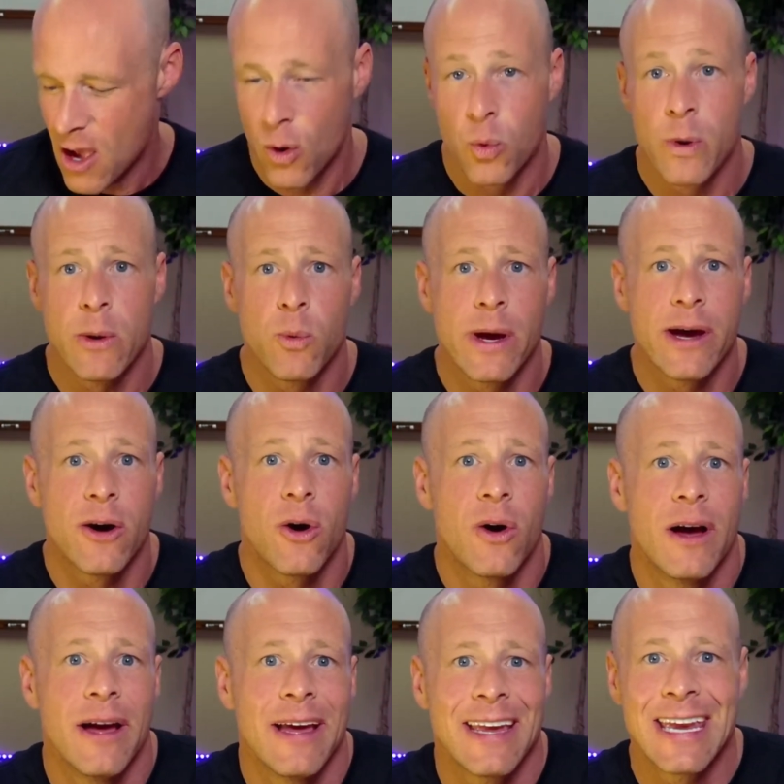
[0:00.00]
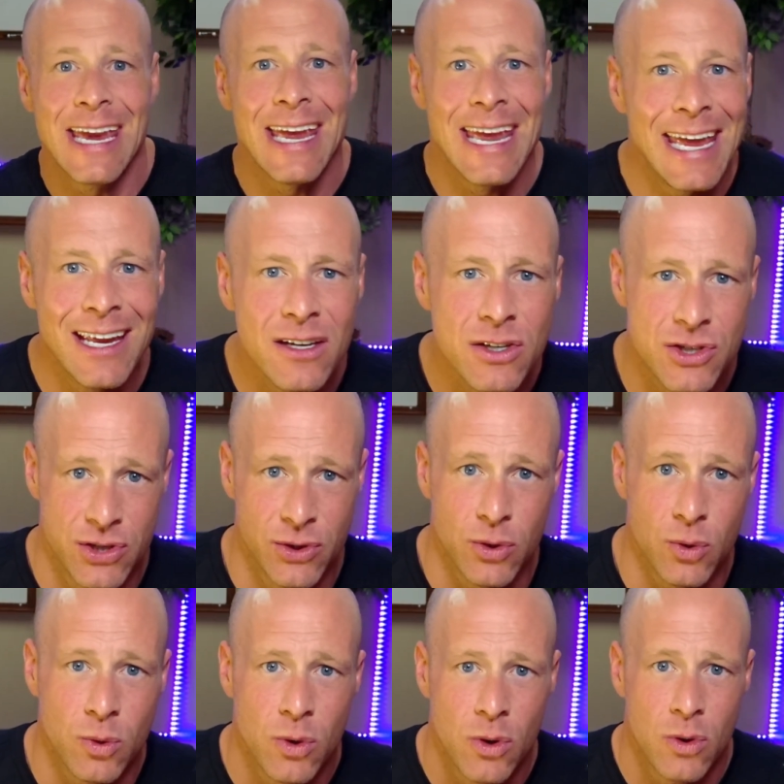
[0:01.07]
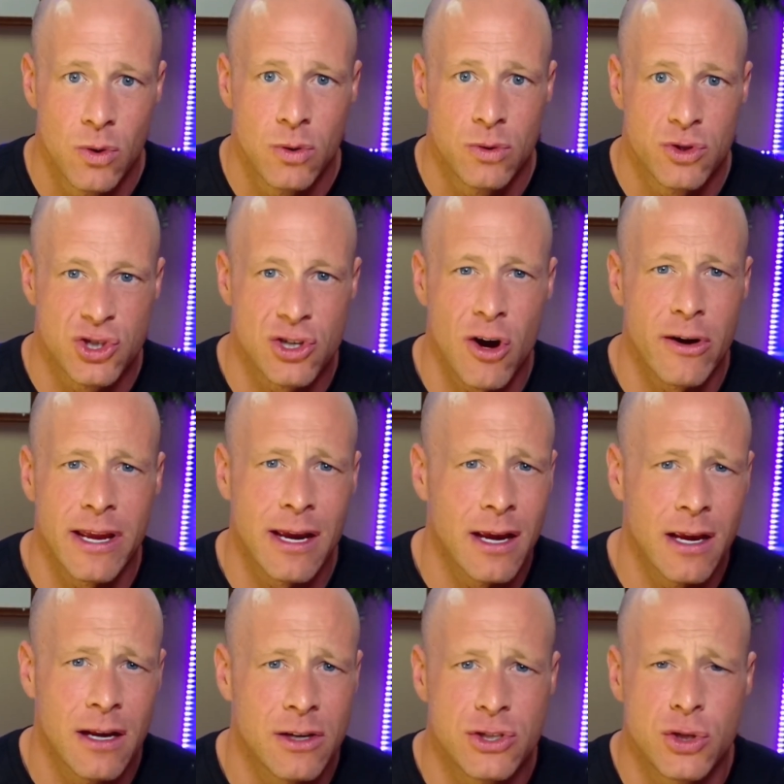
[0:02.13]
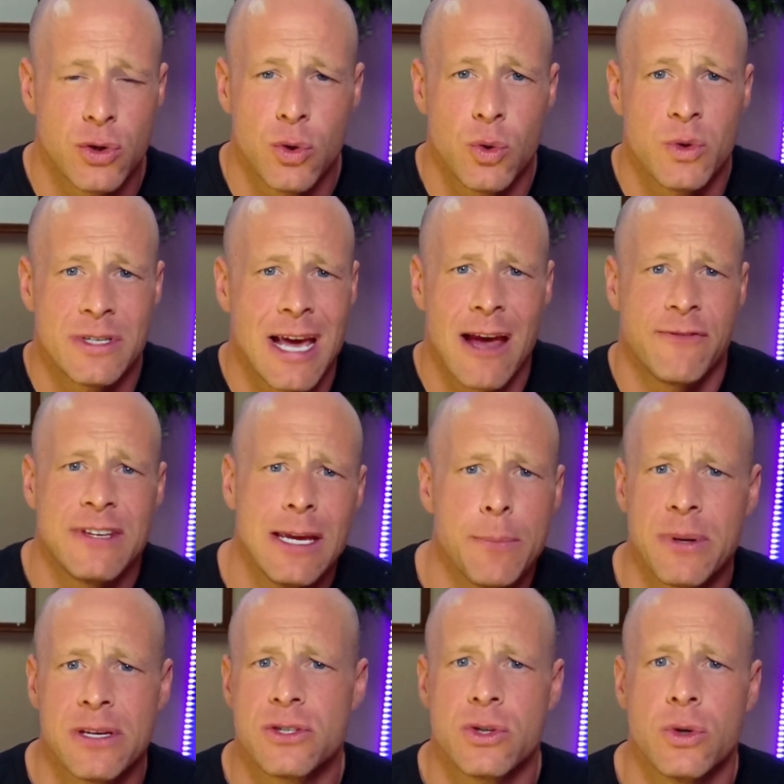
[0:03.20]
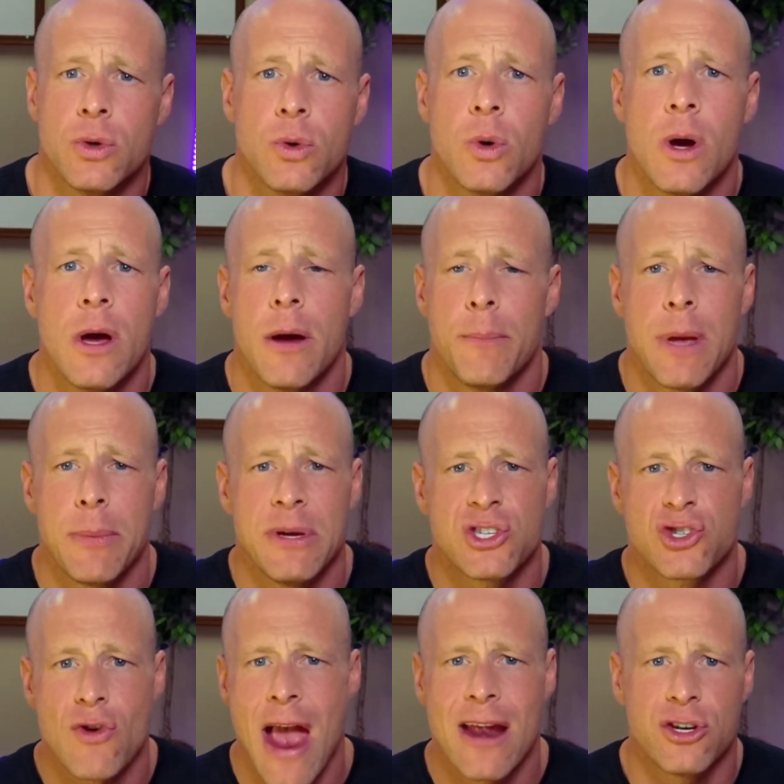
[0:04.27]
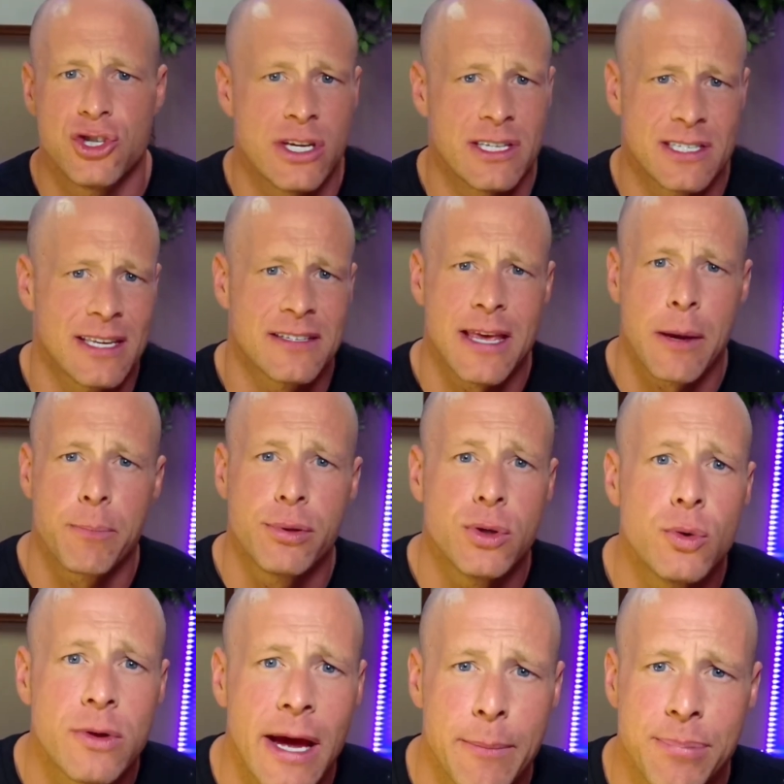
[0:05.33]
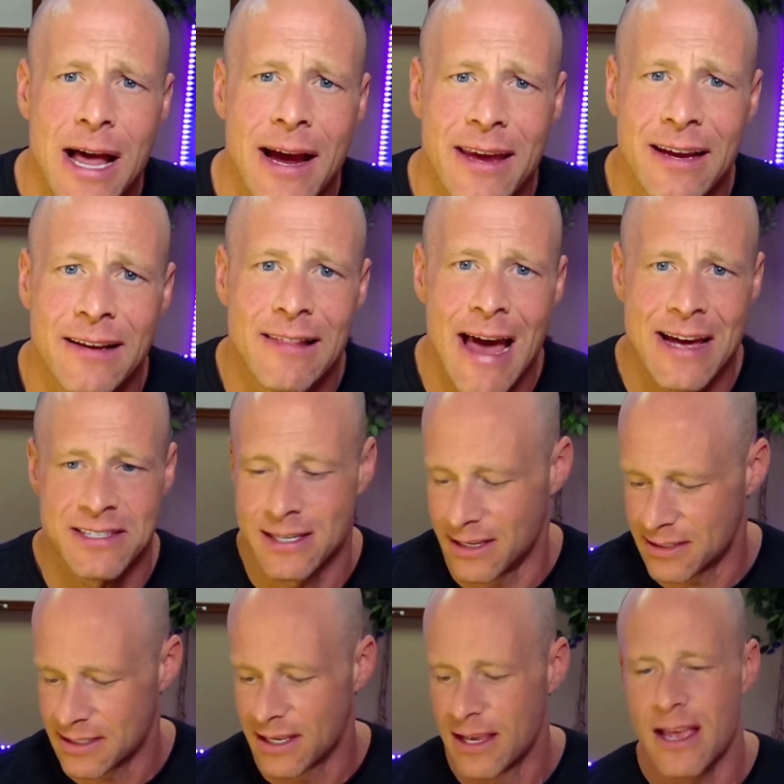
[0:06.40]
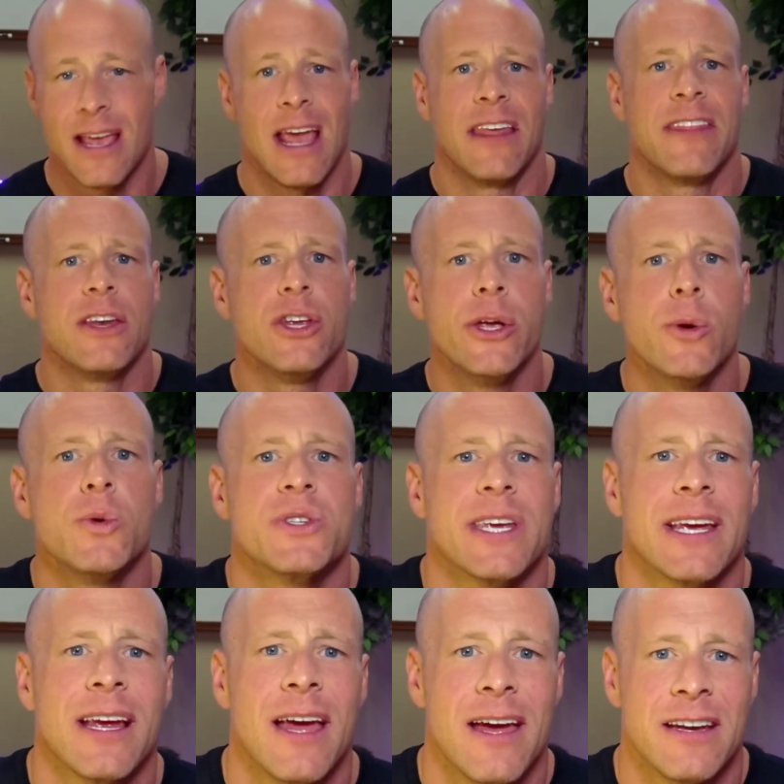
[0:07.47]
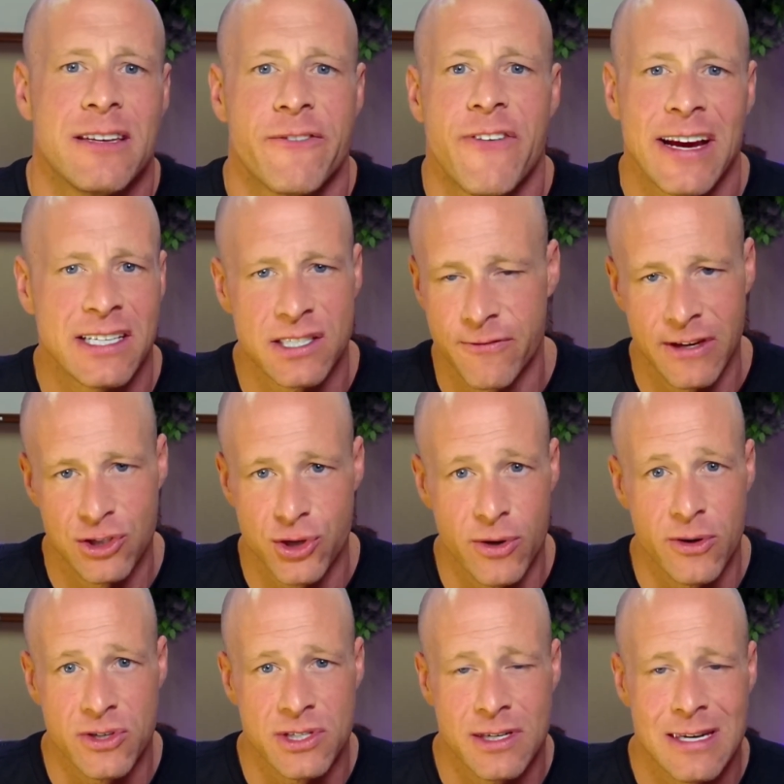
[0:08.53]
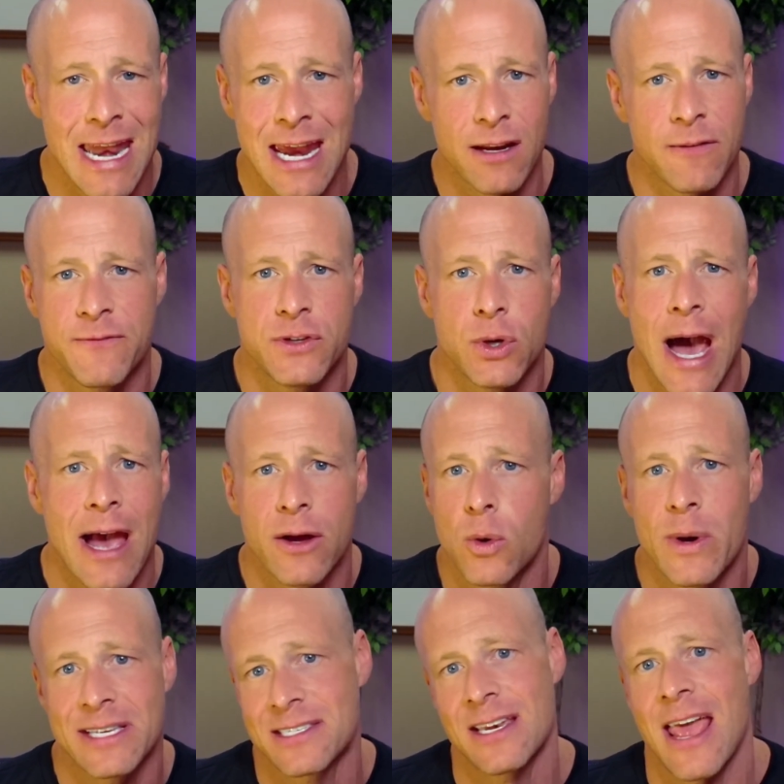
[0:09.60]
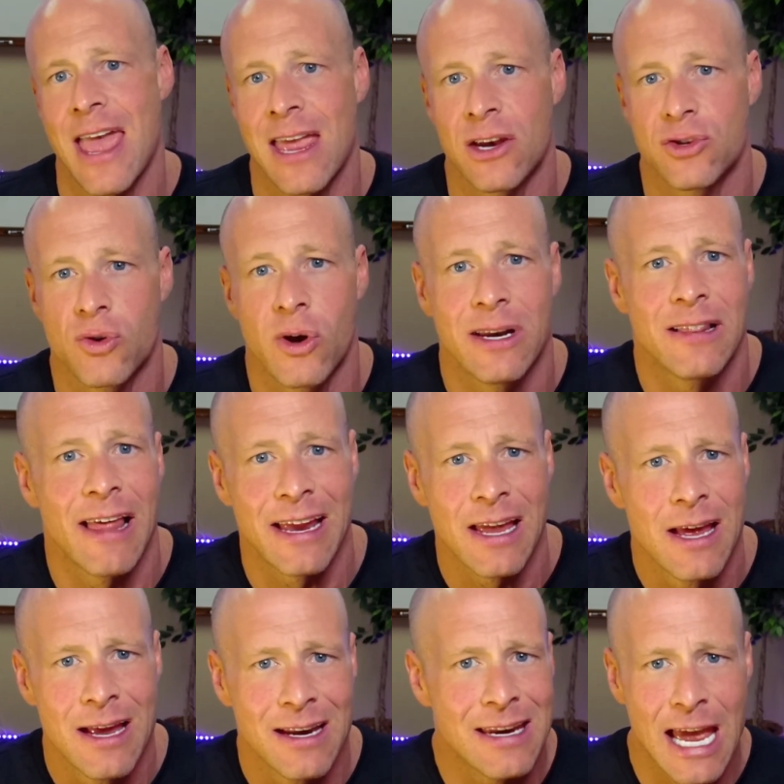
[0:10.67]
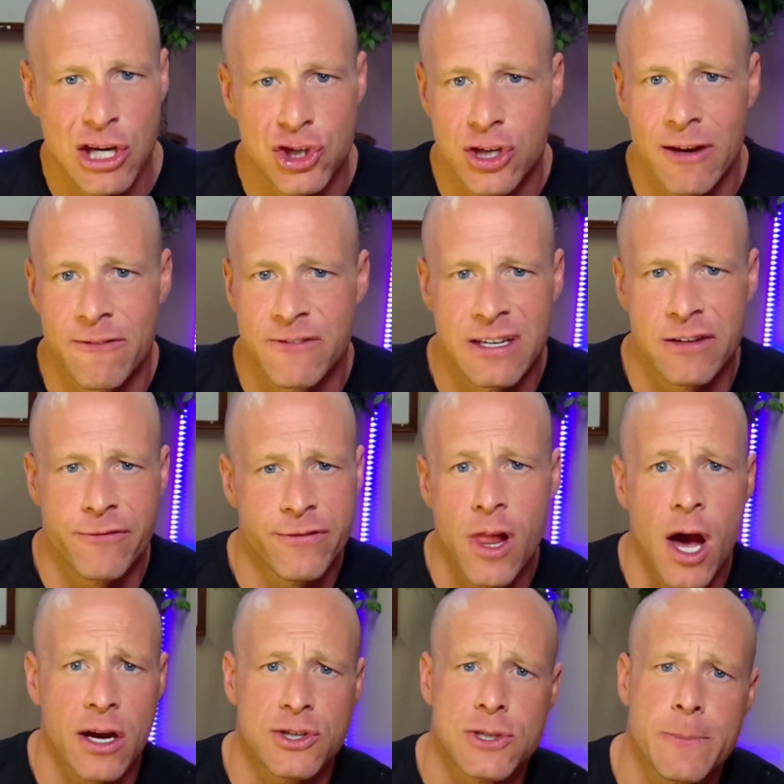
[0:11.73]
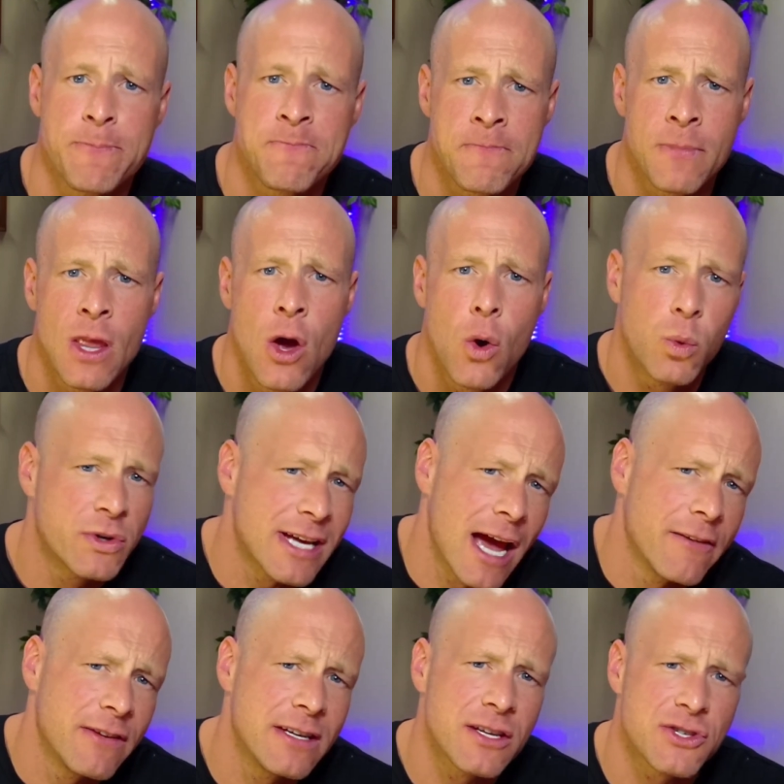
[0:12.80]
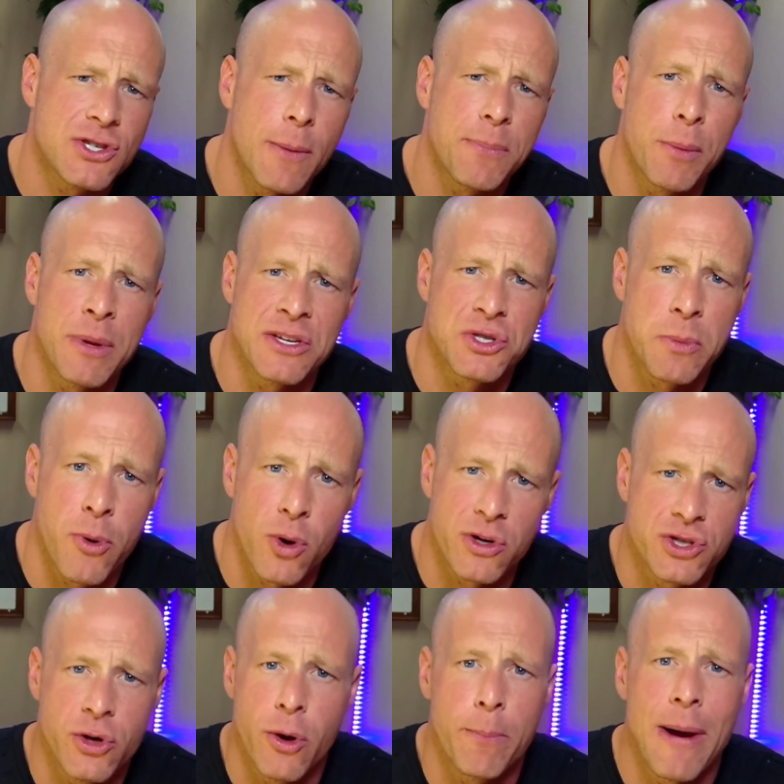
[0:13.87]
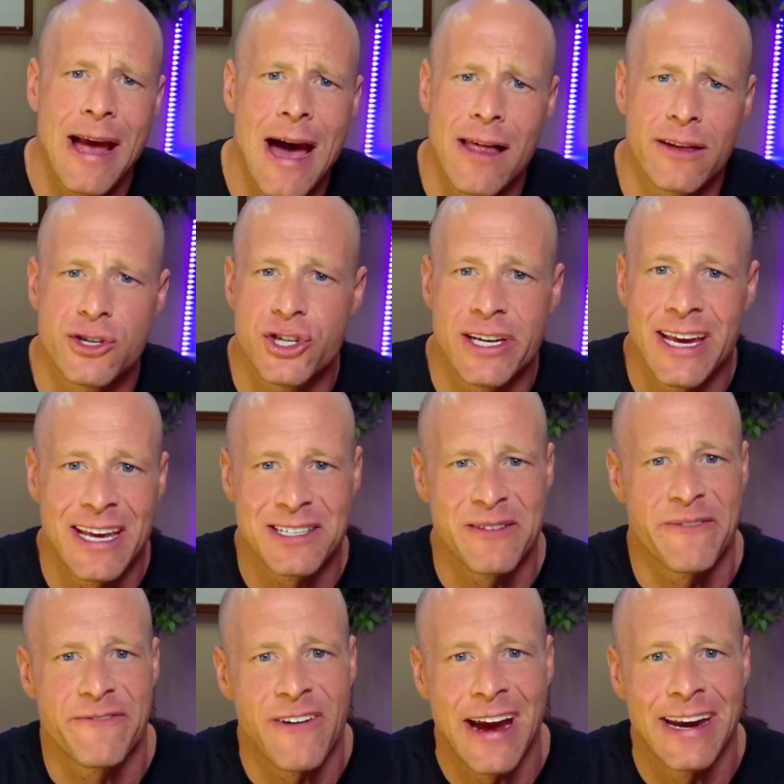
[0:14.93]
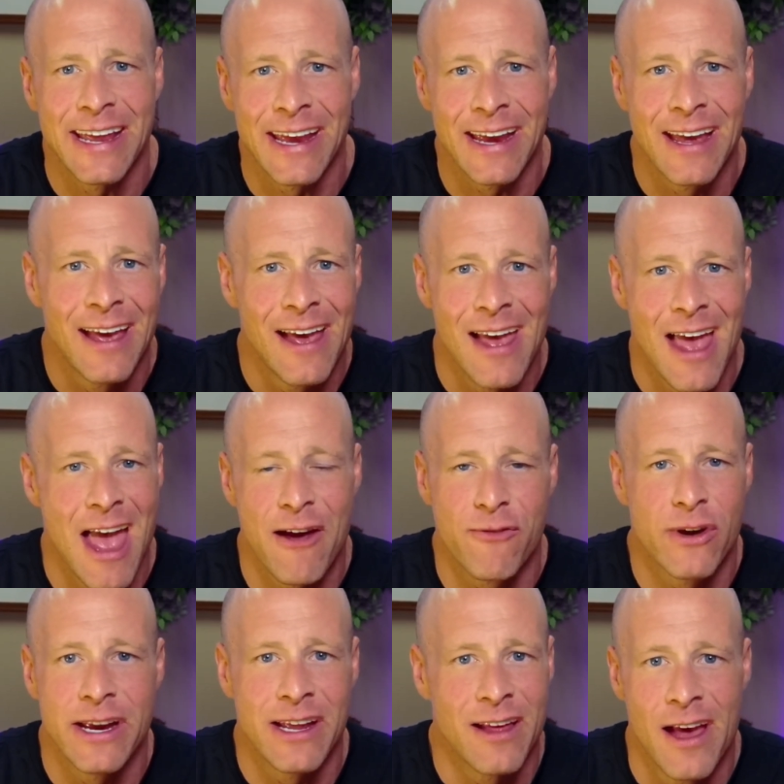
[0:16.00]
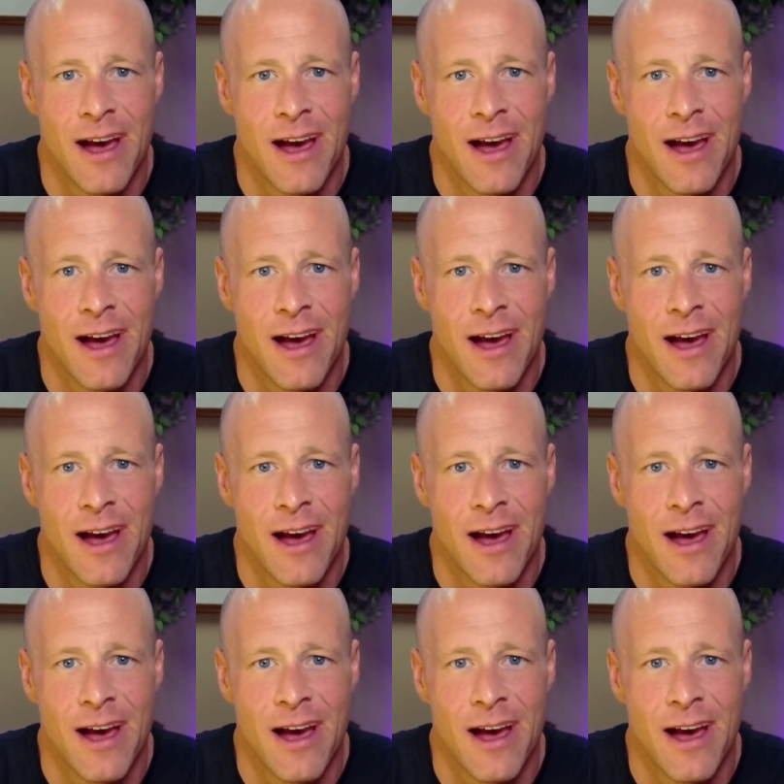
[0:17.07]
We will get into starting to dive deep into maybe strategies, things like blue light blocking glasses, and then using device features native to iOS and Android like Night Shift and Flux. We'll dive into supplement support so your biology isn't fighting every